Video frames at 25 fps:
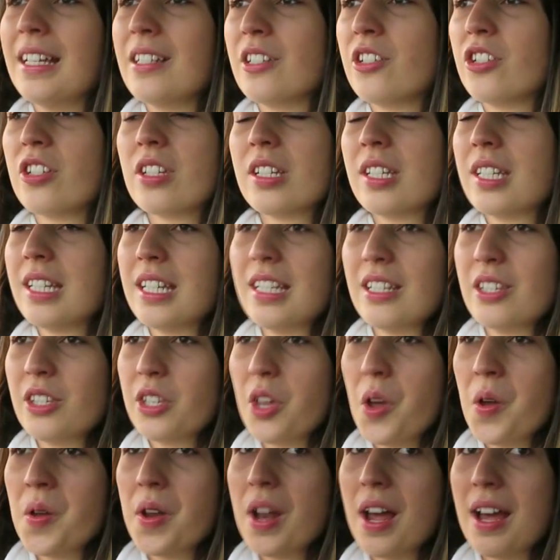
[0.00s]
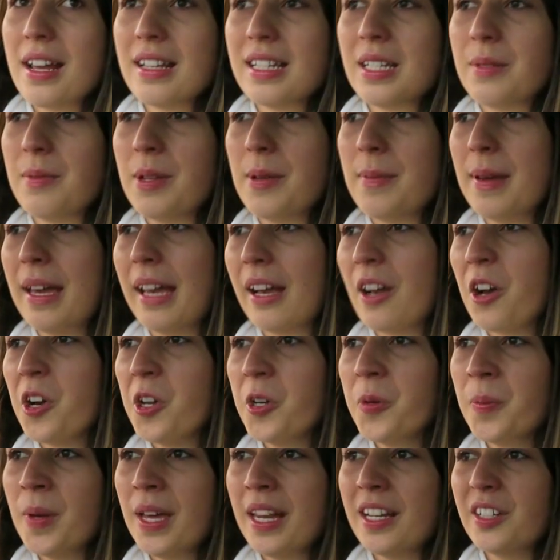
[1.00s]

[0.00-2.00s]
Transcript: it's so nice to be back home,